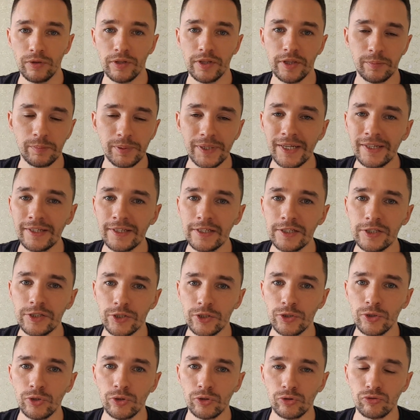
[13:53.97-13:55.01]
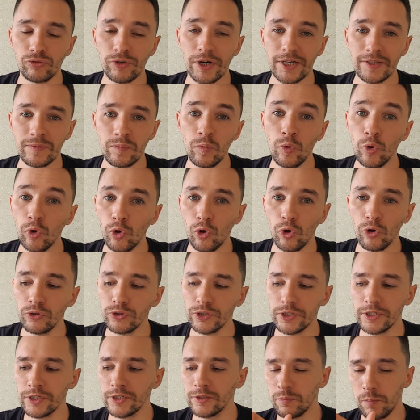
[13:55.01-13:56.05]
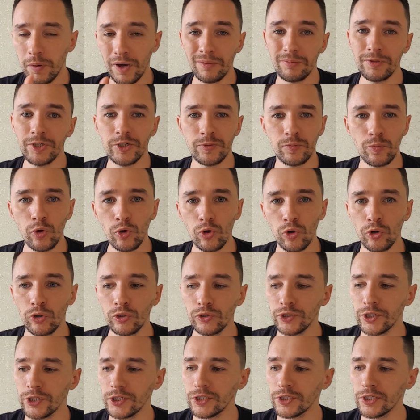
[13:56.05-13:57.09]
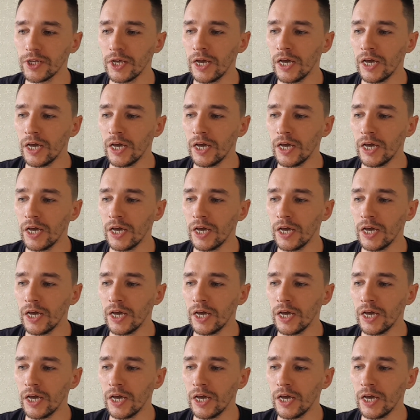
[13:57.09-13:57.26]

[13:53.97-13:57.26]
The plan is to write more content, publish more content,